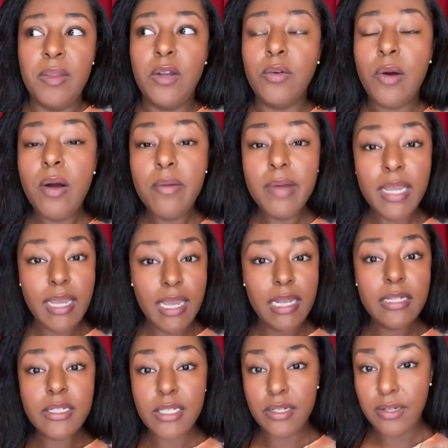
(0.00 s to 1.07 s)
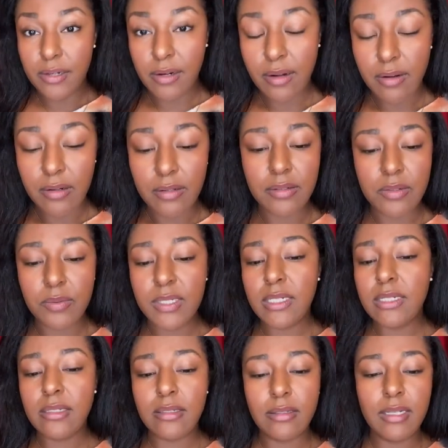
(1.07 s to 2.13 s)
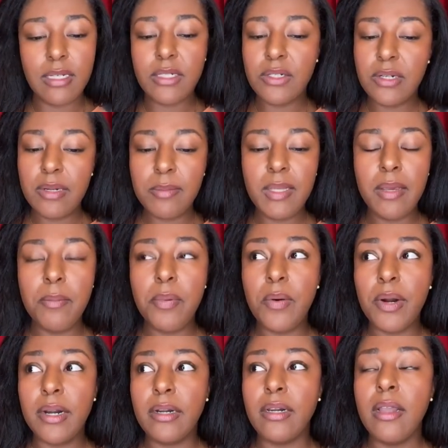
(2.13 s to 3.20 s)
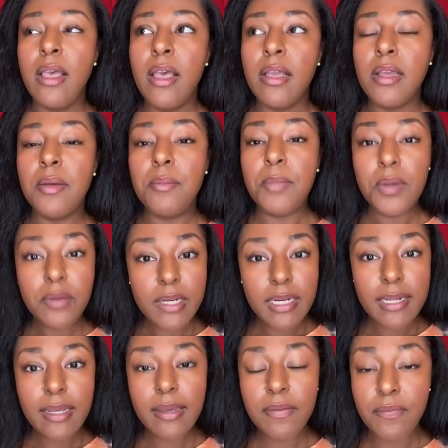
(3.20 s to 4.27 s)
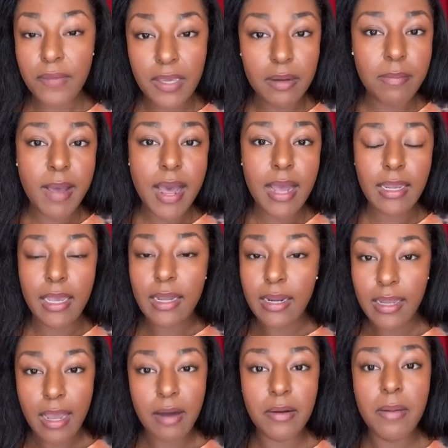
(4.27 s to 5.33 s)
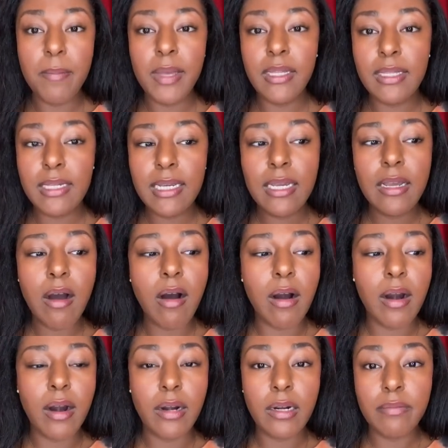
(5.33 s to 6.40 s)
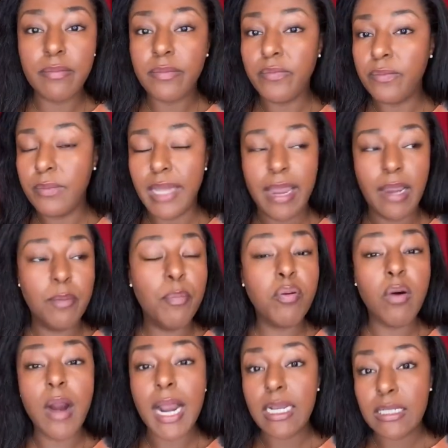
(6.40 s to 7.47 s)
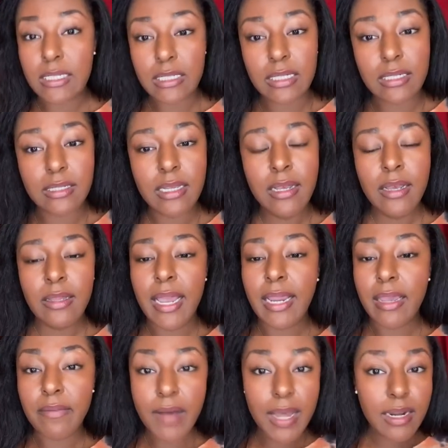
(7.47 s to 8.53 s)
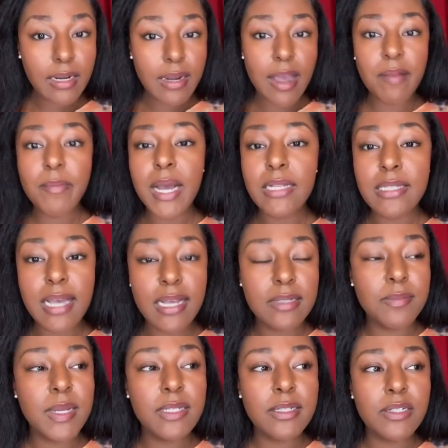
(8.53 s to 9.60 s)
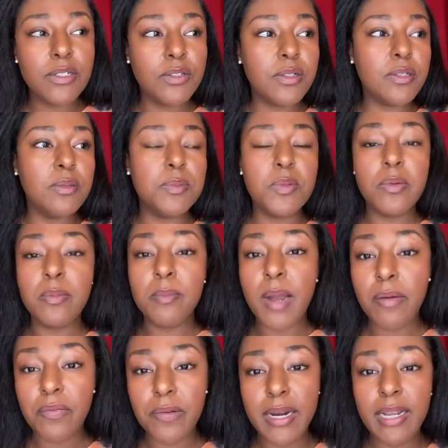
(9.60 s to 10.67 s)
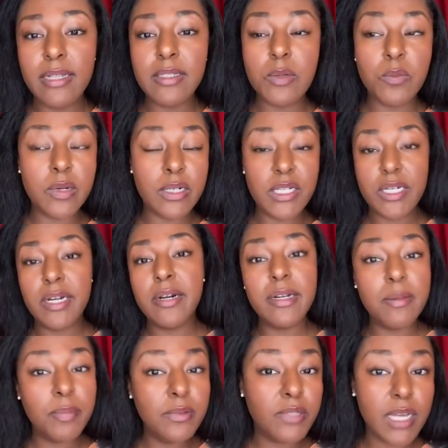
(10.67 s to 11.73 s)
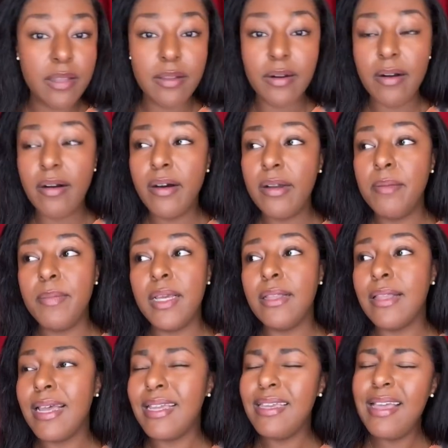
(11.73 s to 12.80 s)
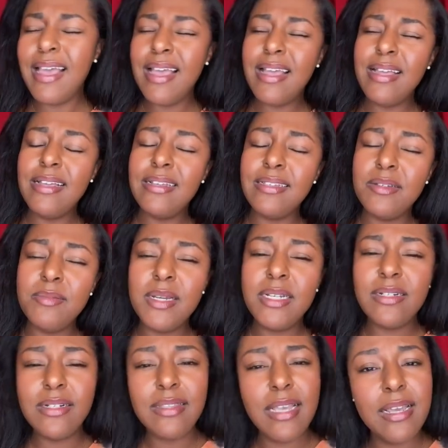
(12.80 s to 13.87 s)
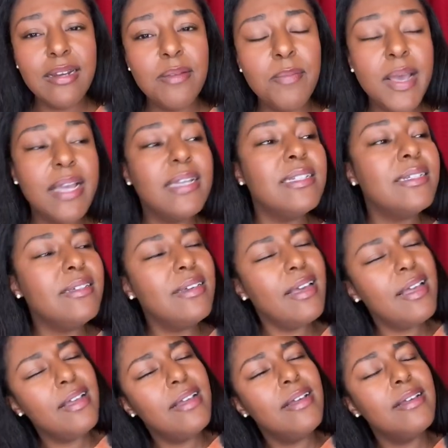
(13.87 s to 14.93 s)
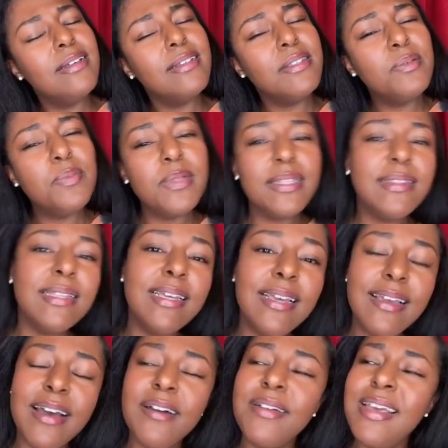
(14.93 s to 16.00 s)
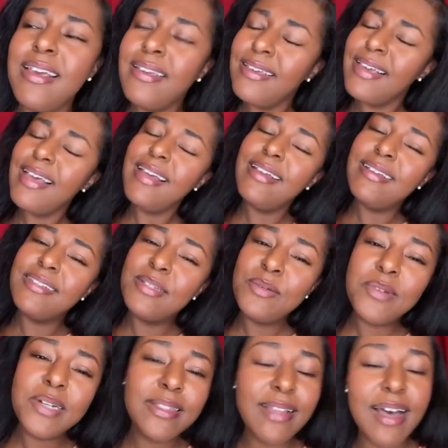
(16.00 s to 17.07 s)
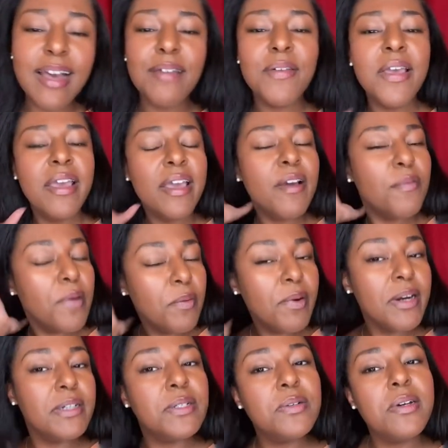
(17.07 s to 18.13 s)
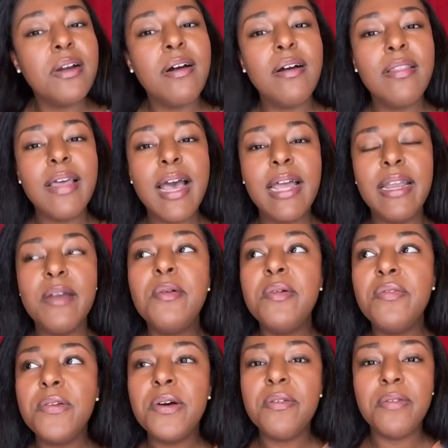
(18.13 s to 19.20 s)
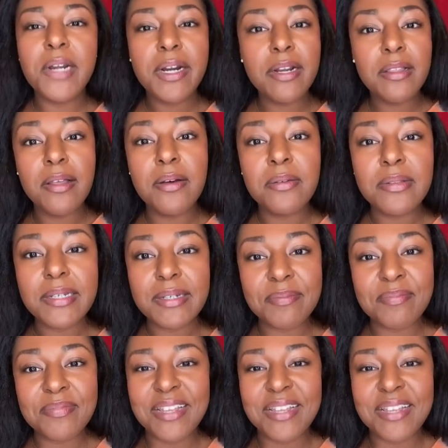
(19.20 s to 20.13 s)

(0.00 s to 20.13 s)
growing into your goals, which is extremely important. Community, feedback, and accountability are like priceless. Like if I didn't have my text message groups with my friends and we're cheering each other on and being like, yes, you made your landing page. Yes, you put the thing out. Yes, you went live. If we weren't doing all that, it would feel very lonely.